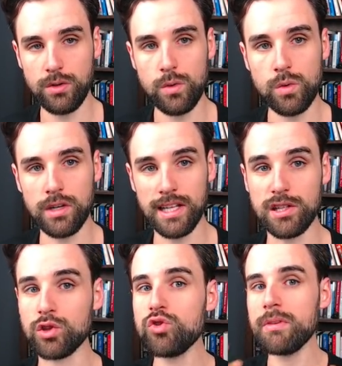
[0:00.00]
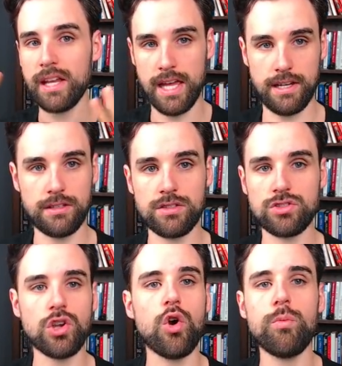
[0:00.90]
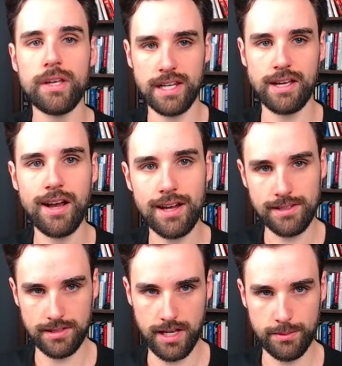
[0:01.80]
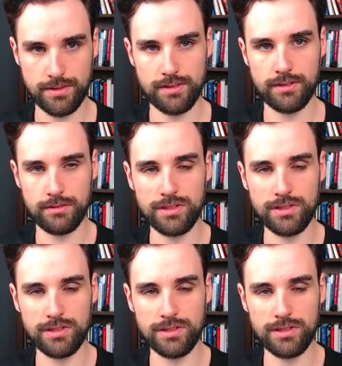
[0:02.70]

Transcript: will illuminate so many concepts.